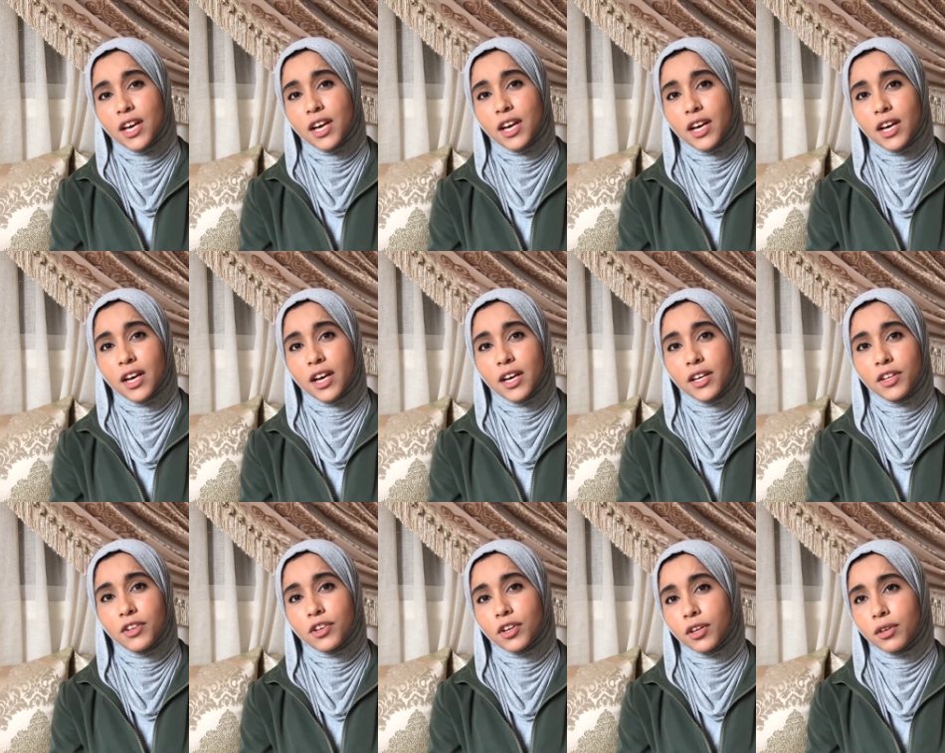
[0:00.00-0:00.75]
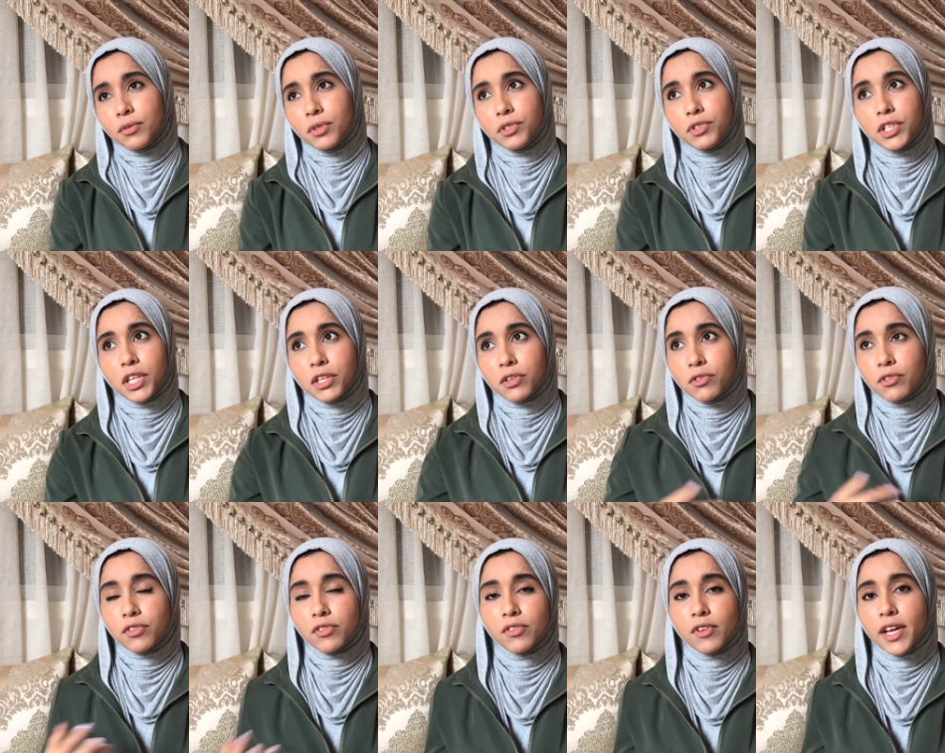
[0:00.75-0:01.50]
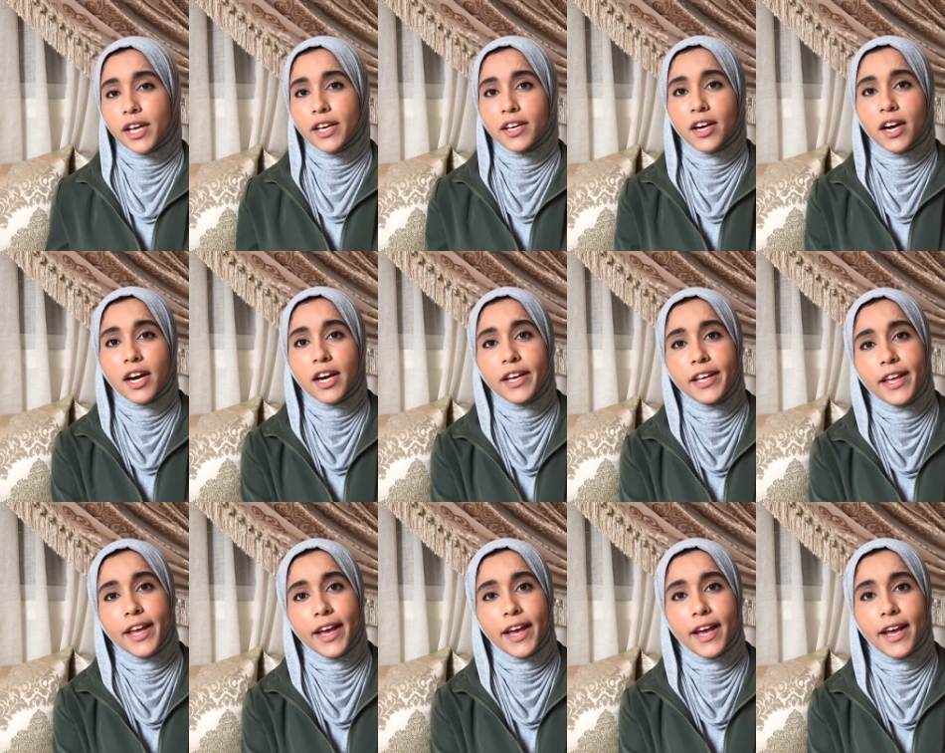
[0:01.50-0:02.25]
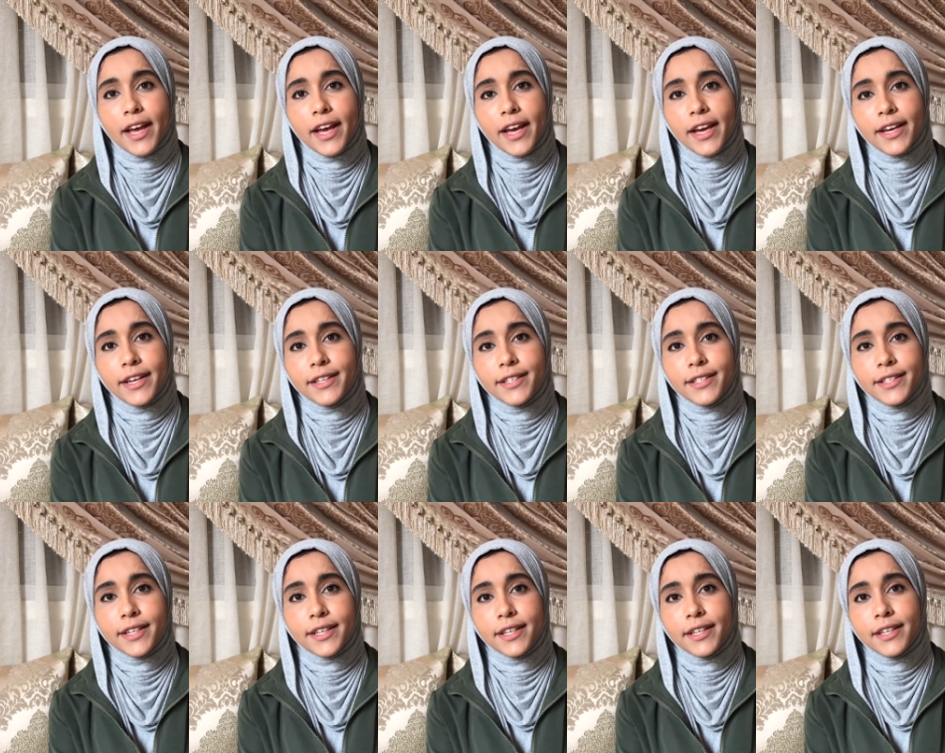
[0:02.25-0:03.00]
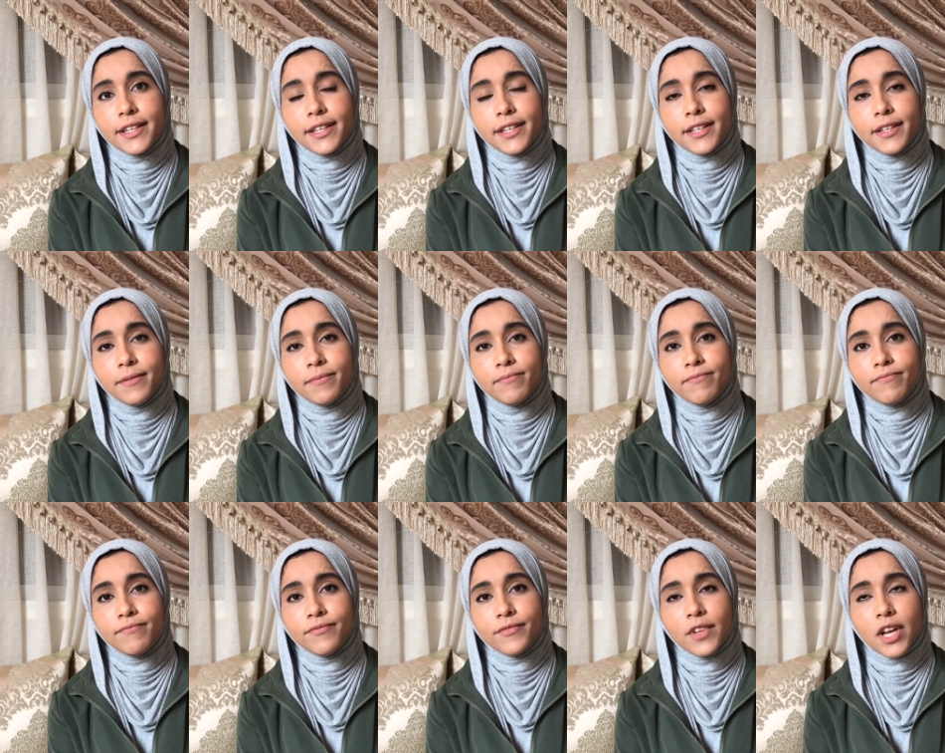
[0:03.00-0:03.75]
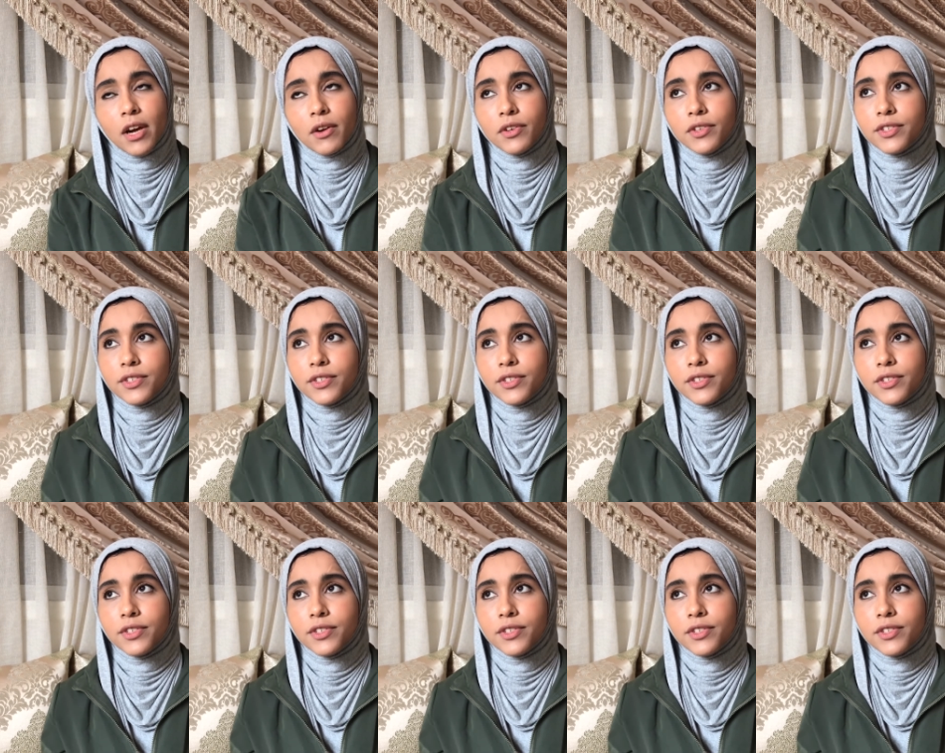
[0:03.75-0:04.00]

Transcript: The general AI and how